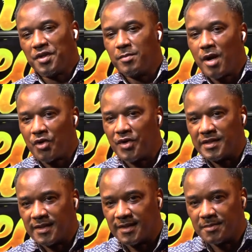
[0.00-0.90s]
right, still talking
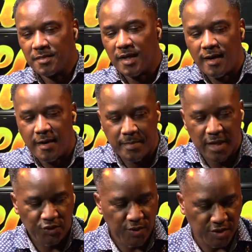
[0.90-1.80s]
about criticism,
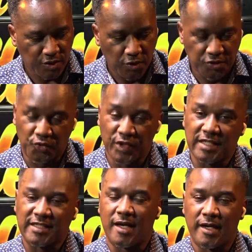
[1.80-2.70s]
Nigerians
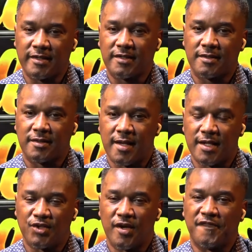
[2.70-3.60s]
also
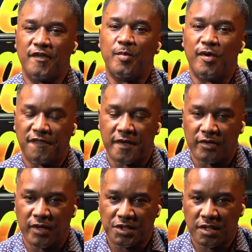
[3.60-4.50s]
criticized the Nigeria
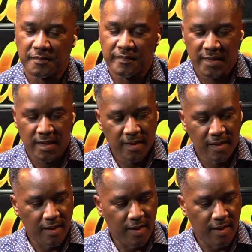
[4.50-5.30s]
Football Federation,